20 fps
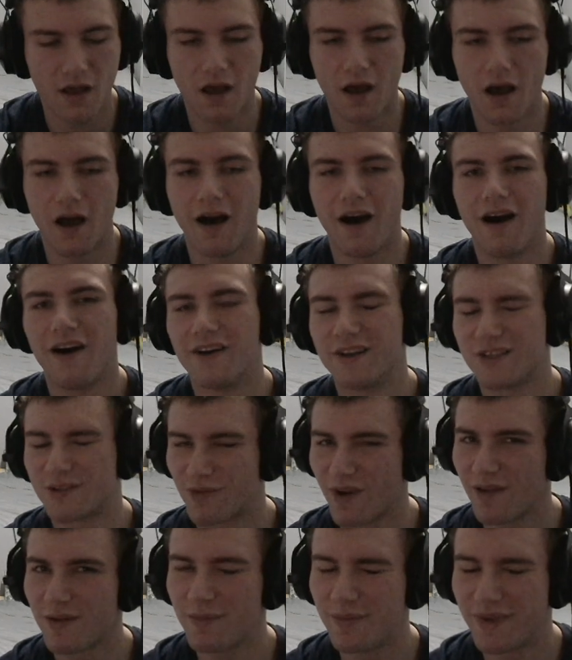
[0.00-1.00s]
Oh, it's
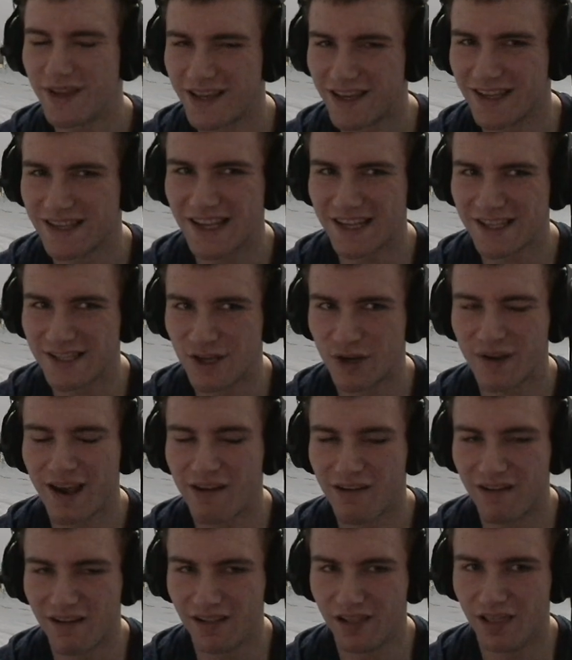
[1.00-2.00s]
probably because I took out a
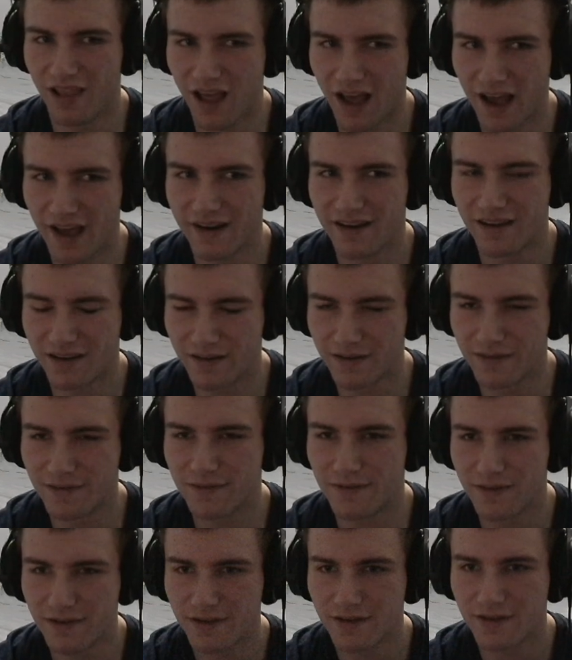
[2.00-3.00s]
lot of
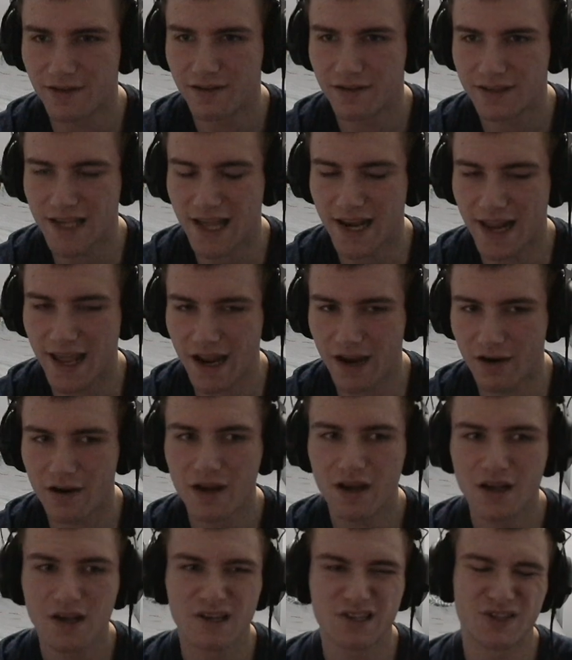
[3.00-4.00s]
dead air.
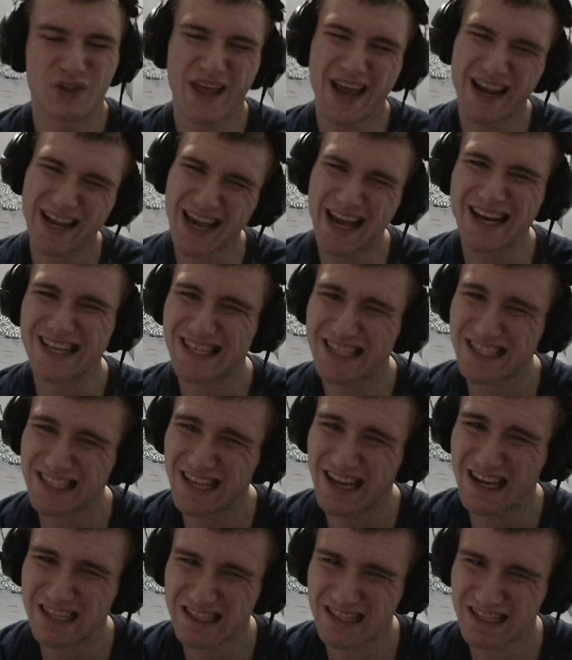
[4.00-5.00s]
So that kind of
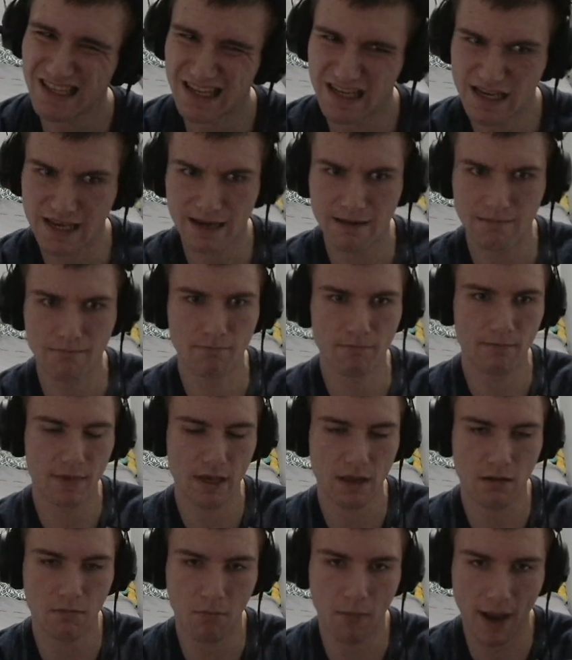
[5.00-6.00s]
sucks in
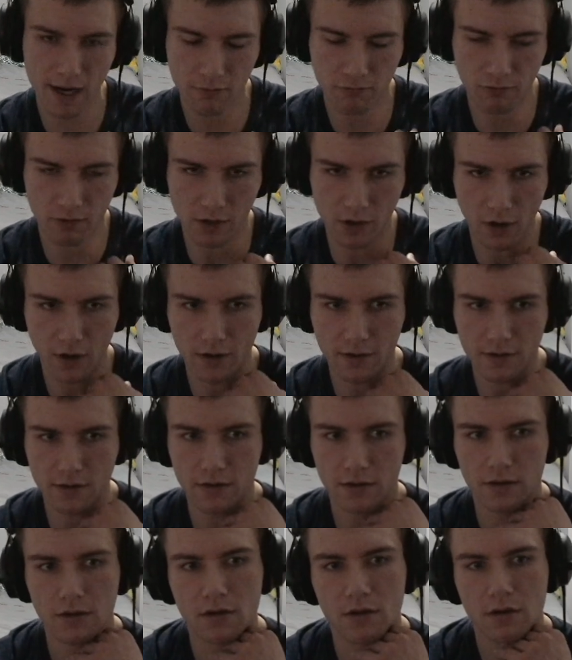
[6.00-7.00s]
my regard.
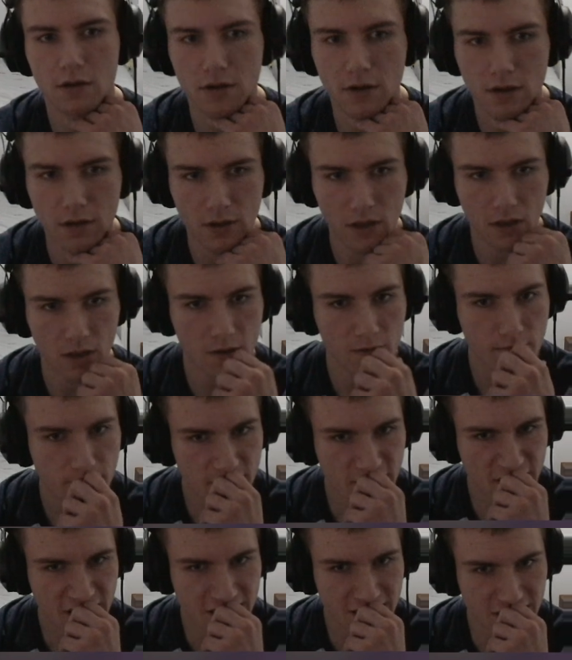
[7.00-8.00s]

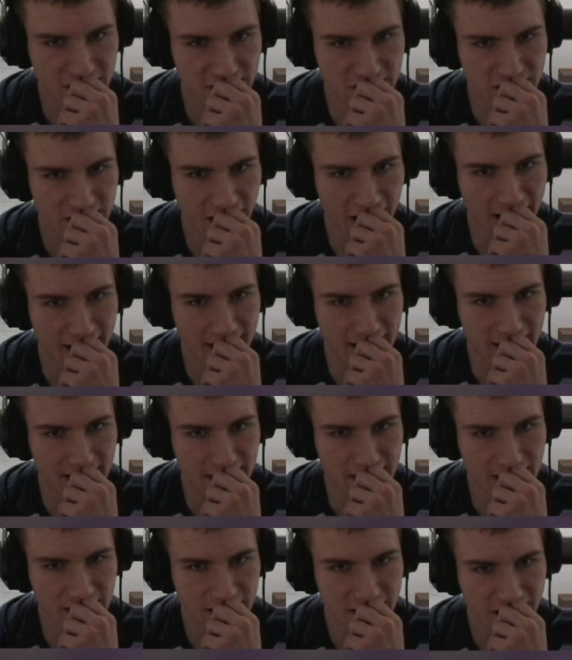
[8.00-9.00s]
Because
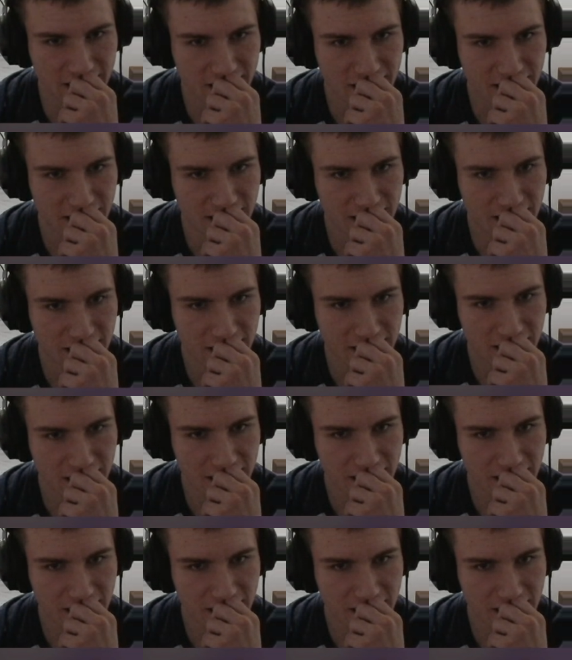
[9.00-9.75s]
I... Yeah,